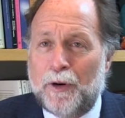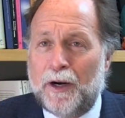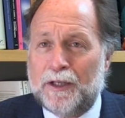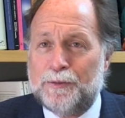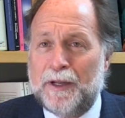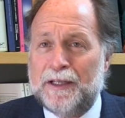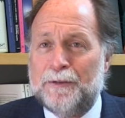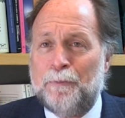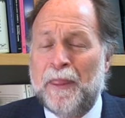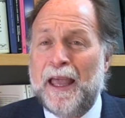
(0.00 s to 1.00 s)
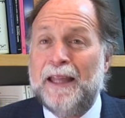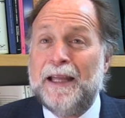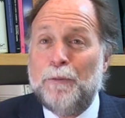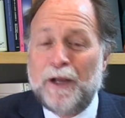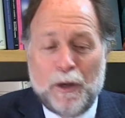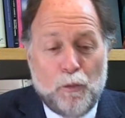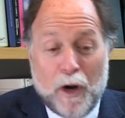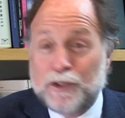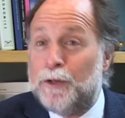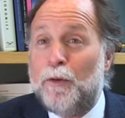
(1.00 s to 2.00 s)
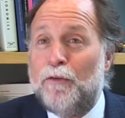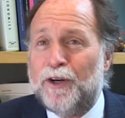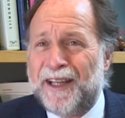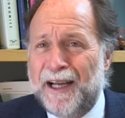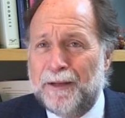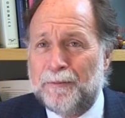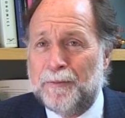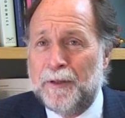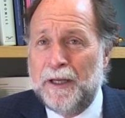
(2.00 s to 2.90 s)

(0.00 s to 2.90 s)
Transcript: product space? And then we can watch them over time.